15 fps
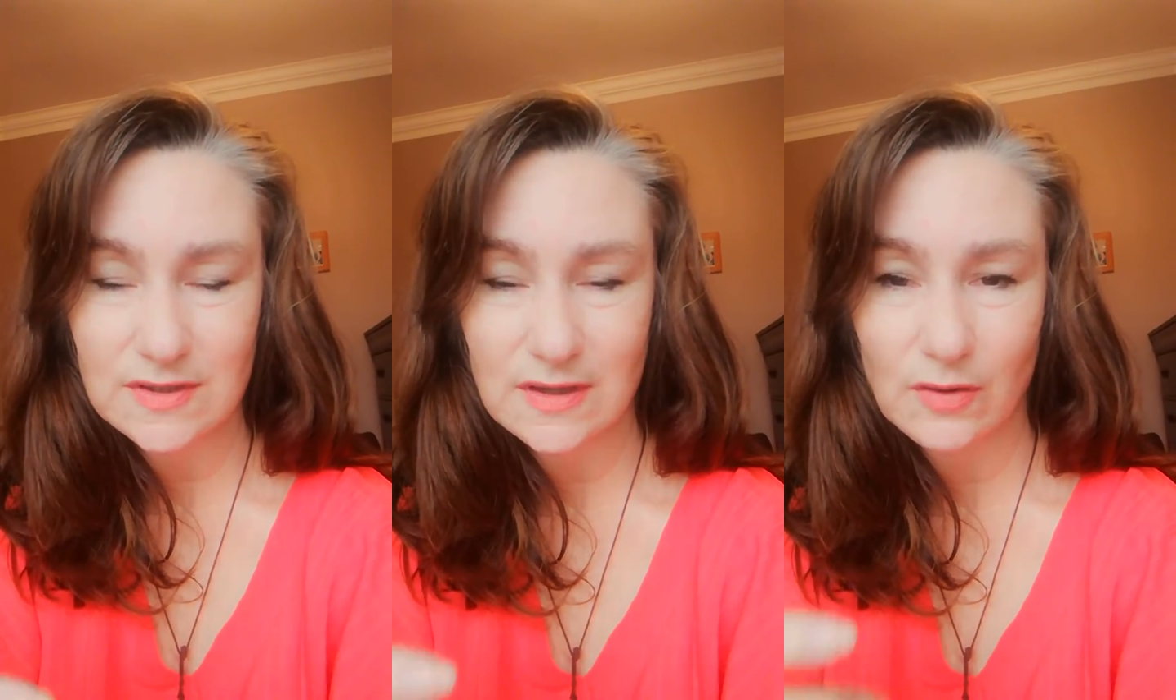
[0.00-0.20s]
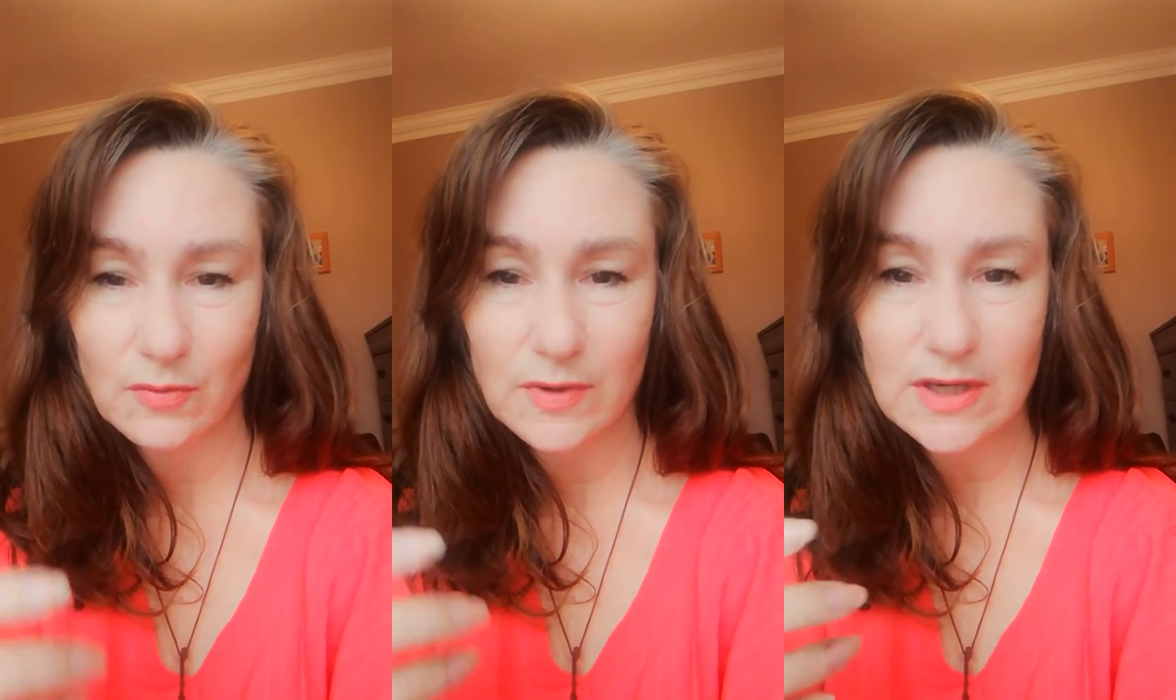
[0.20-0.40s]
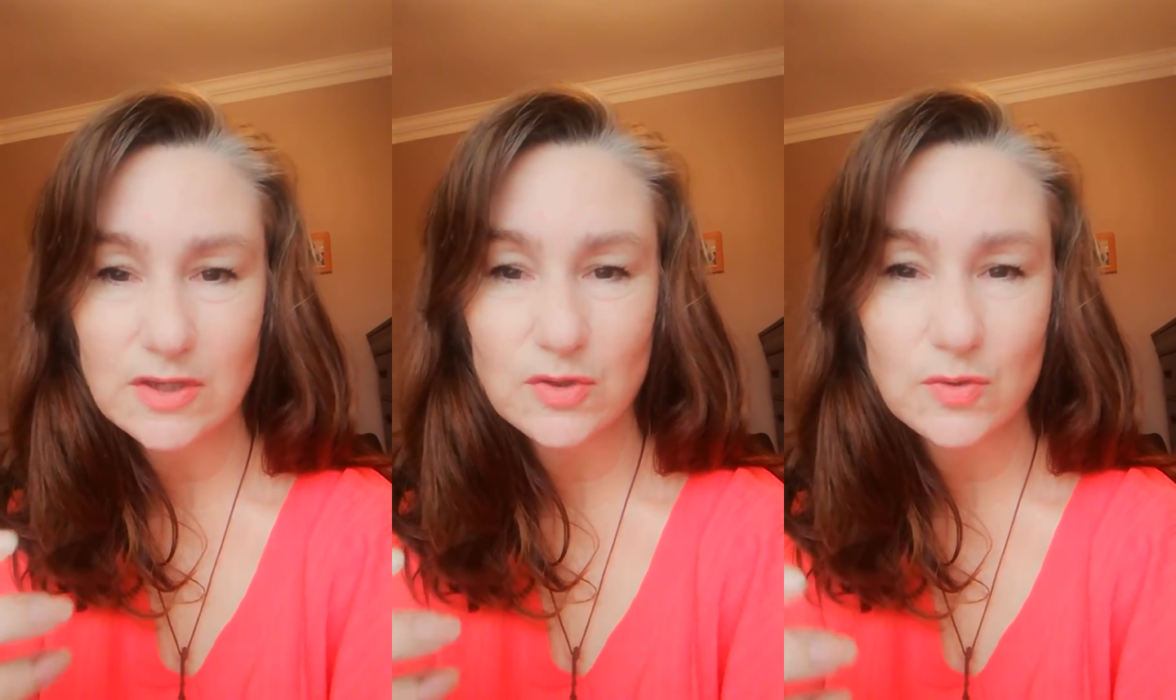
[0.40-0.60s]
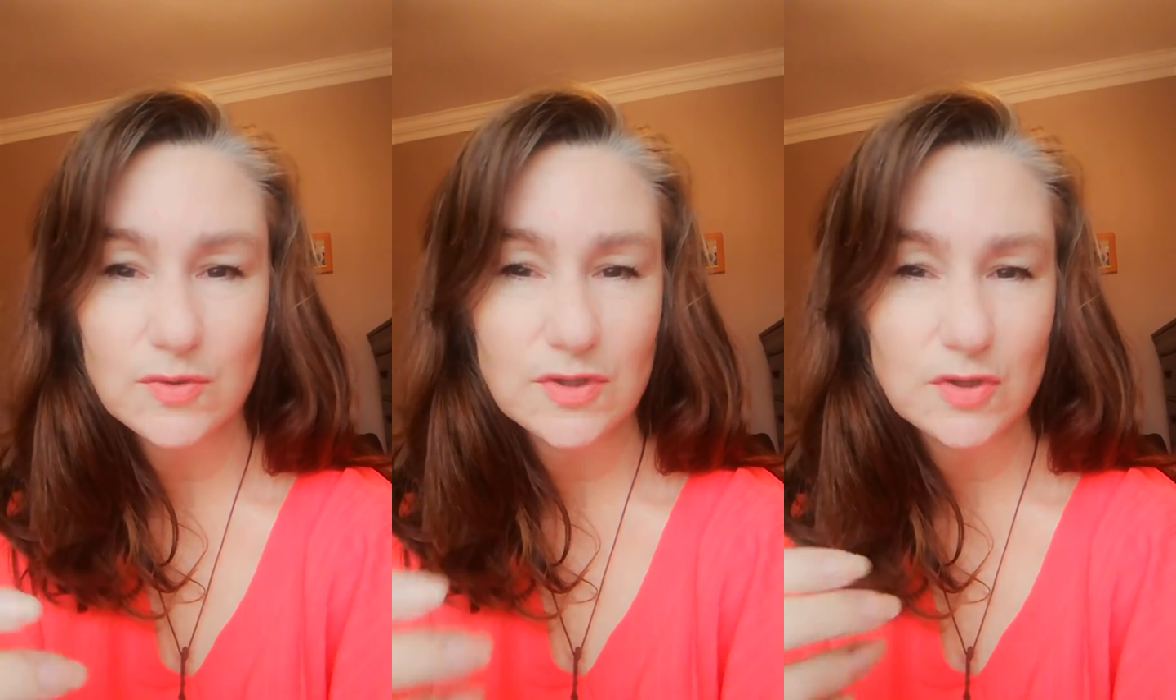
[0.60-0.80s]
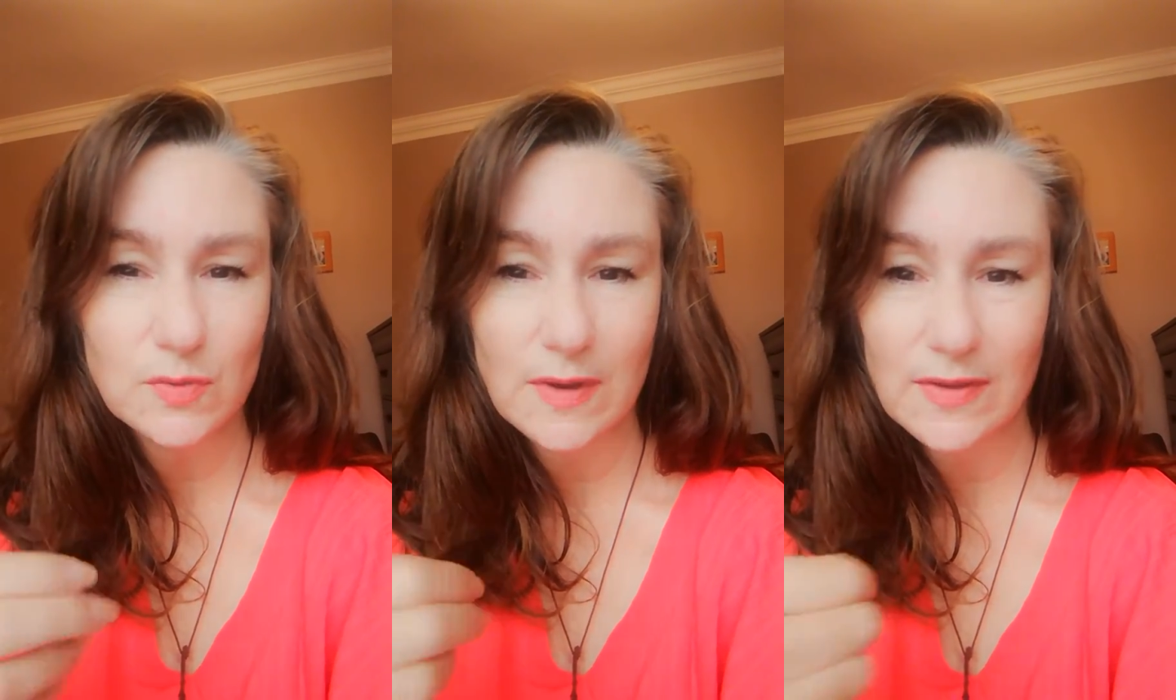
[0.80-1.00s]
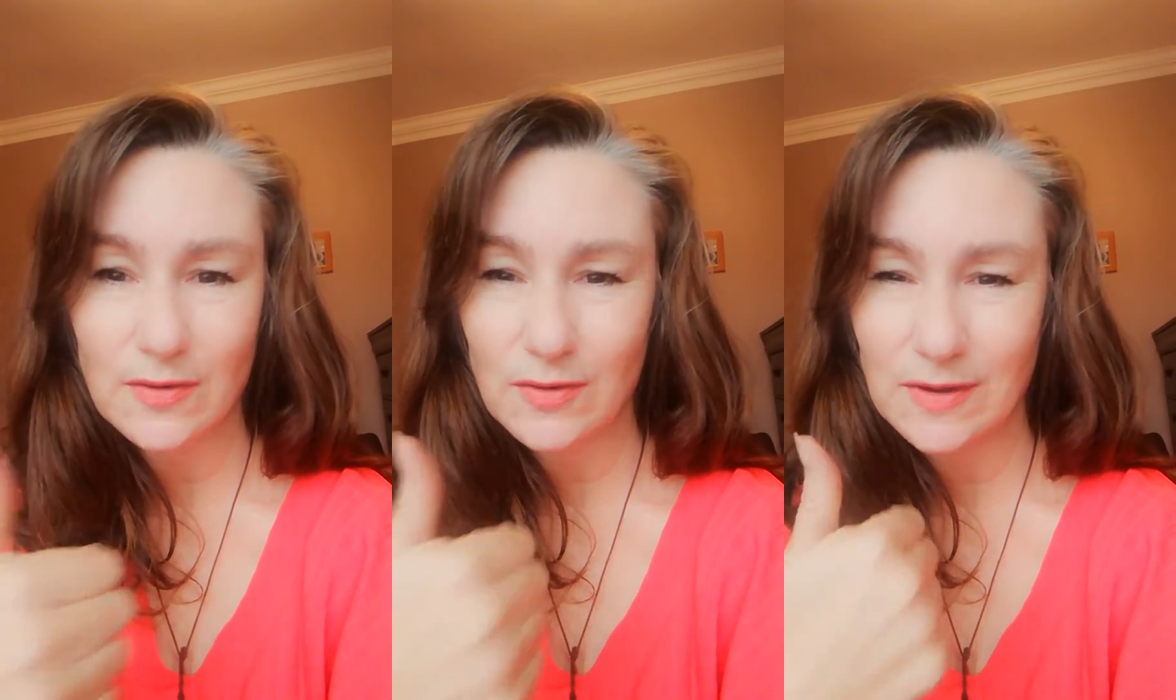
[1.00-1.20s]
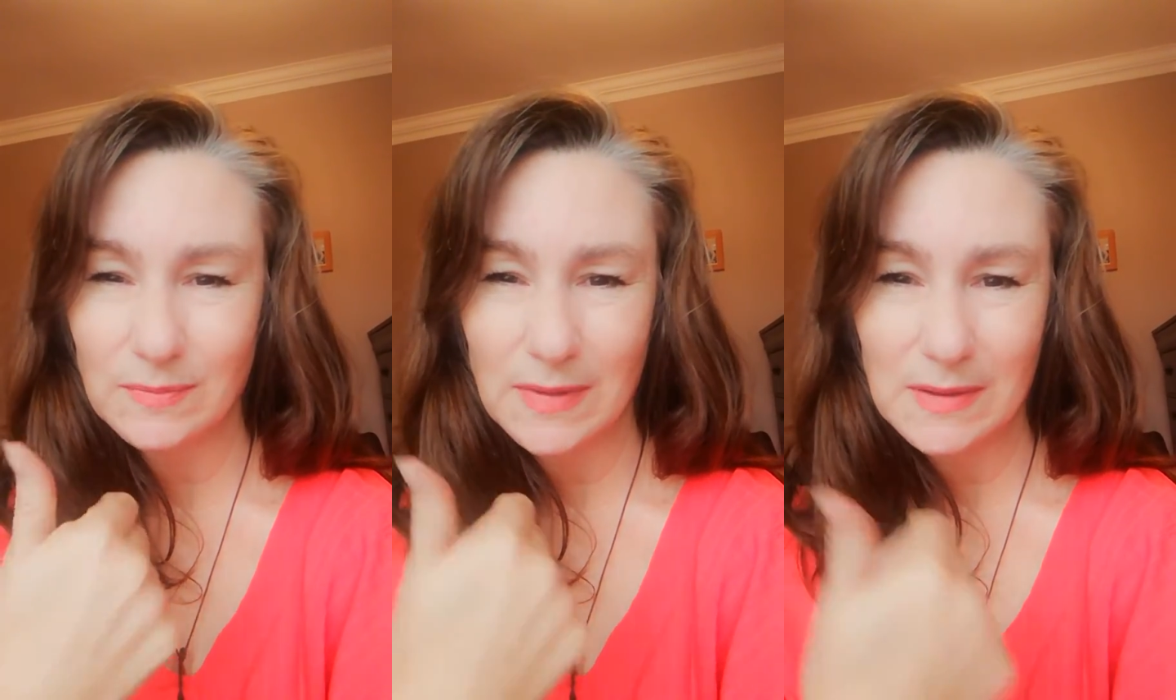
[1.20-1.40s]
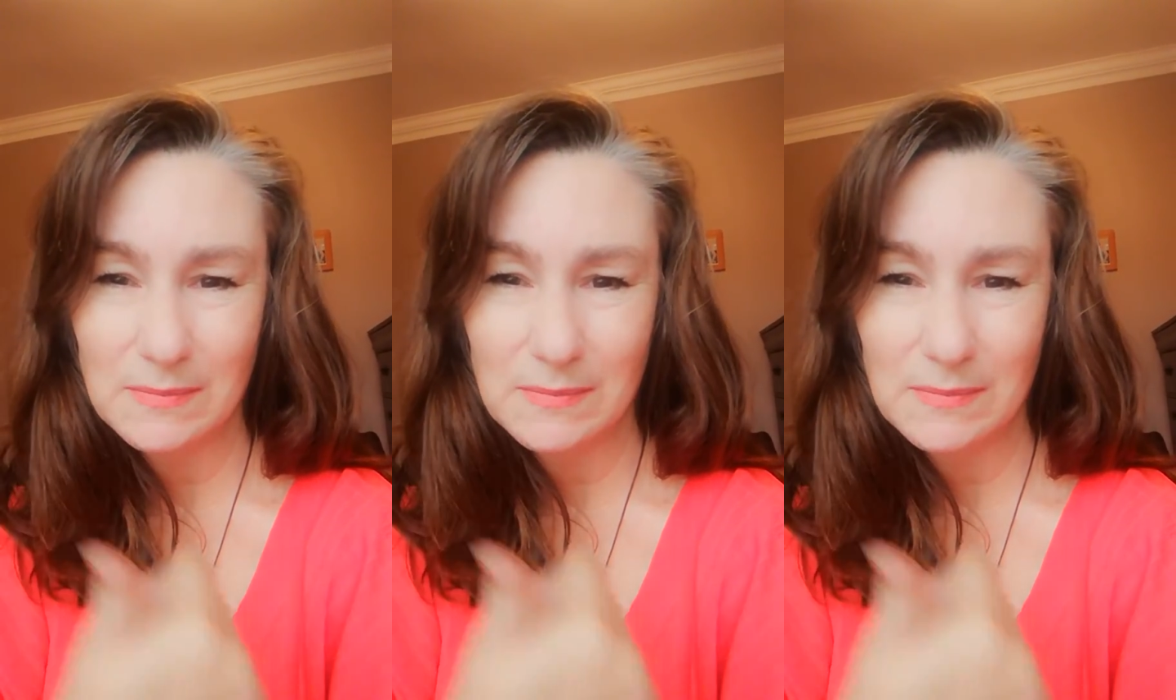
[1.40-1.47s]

Now, resources, whether it be